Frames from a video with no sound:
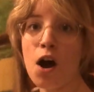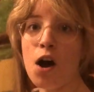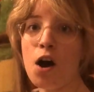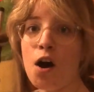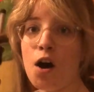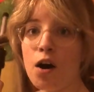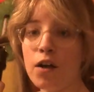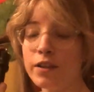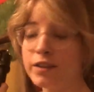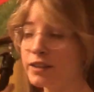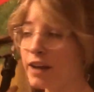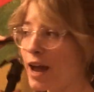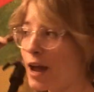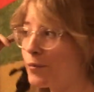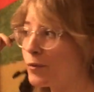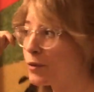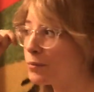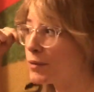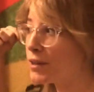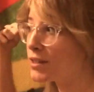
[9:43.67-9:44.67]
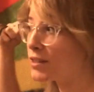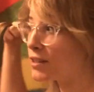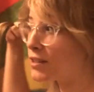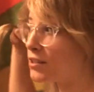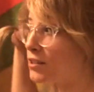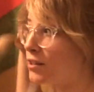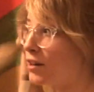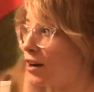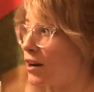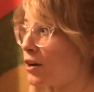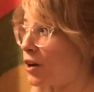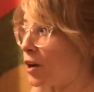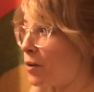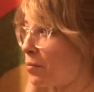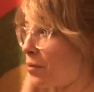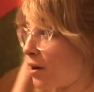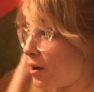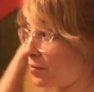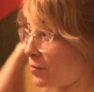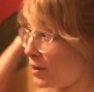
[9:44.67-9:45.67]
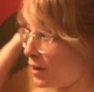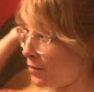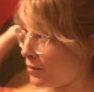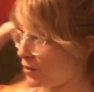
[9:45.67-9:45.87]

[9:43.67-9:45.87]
all the time with my sister at her apartment